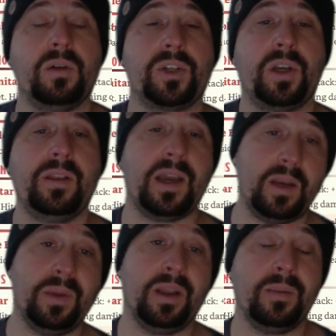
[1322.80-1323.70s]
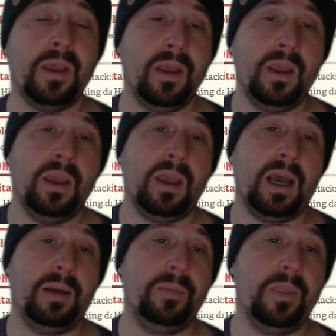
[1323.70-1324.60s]
I'll show you that in a minute.
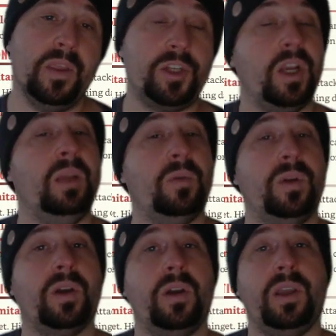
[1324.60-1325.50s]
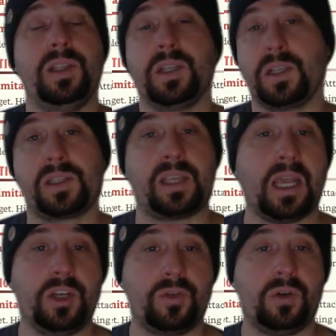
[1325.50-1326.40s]
The journey board note is an
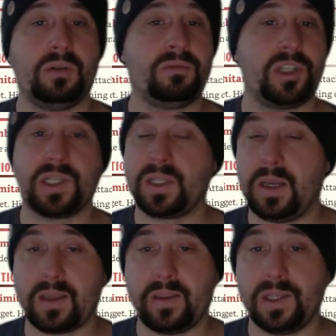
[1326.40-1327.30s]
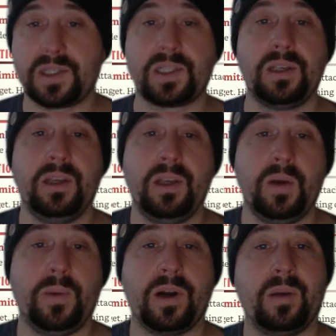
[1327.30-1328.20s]
Excalibur, just like this,
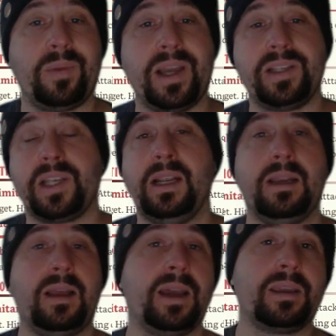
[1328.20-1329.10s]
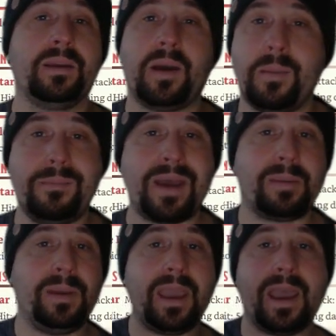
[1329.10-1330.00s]
where I'm basically like, I'm
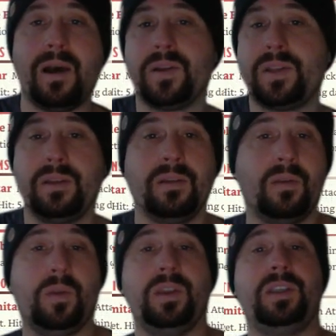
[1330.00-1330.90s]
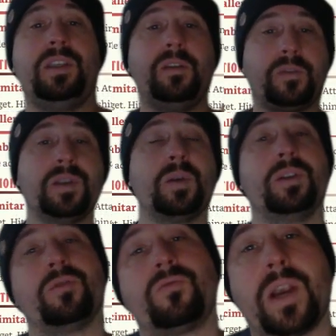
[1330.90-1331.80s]
mapping out the different sort
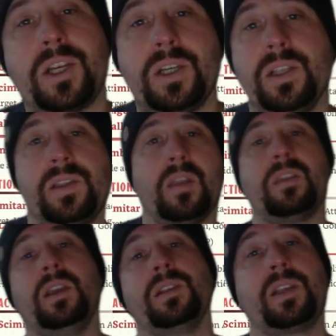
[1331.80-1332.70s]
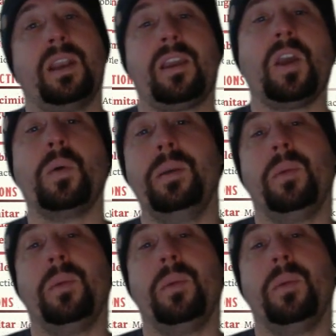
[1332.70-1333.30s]
of directions that things can go in